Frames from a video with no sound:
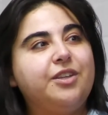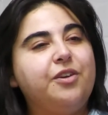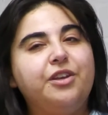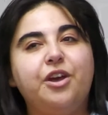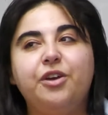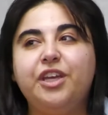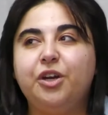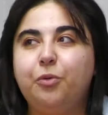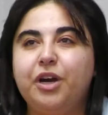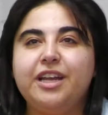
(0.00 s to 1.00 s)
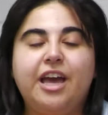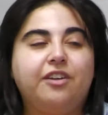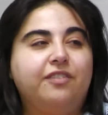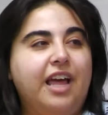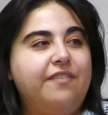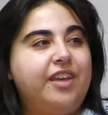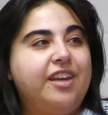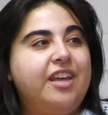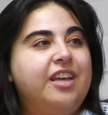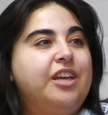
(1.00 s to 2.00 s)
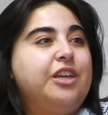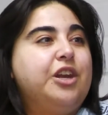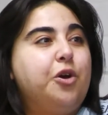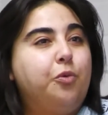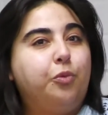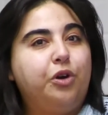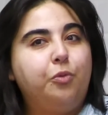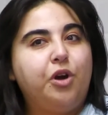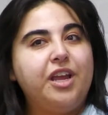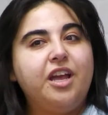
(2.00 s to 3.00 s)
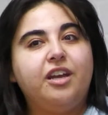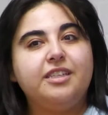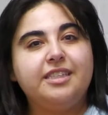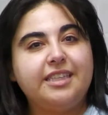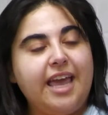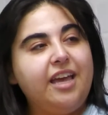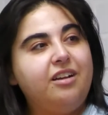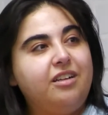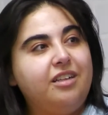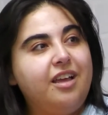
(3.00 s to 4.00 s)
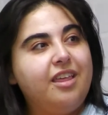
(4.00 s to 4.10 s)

So, you know, here working out of Leaven, you know, we're working on a scale